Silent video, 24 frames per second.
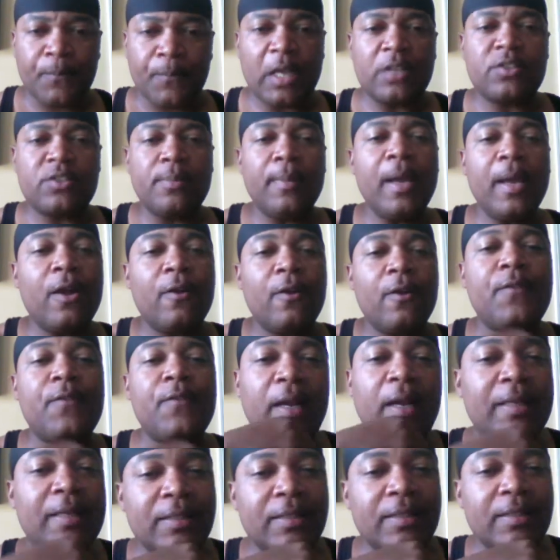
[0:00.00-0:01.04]
As a matter of
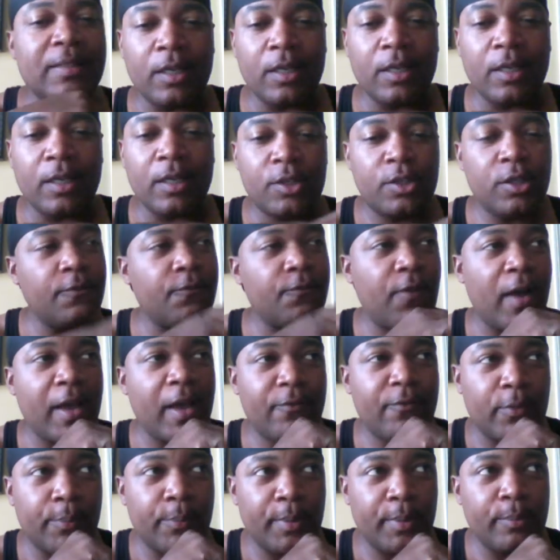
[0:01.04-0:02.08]
fact, I think a good
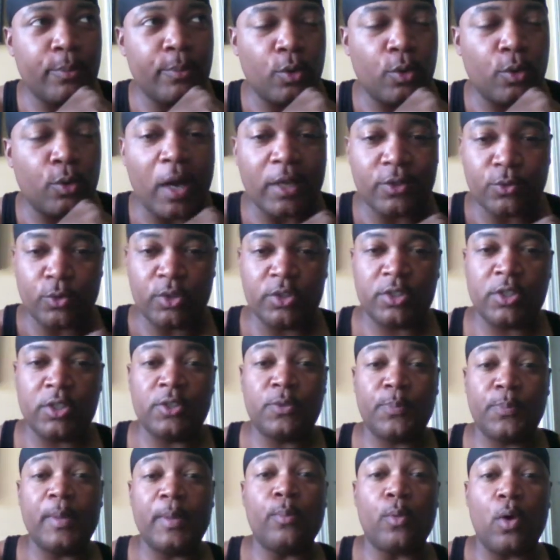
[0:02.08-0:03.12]
fight for people to watch,
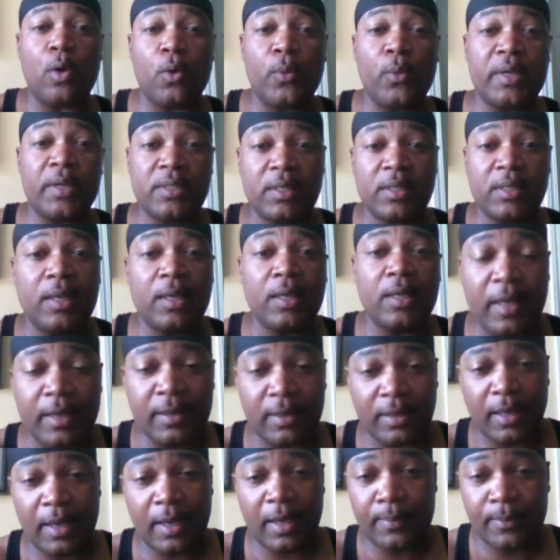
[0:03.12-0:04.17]
since people always say that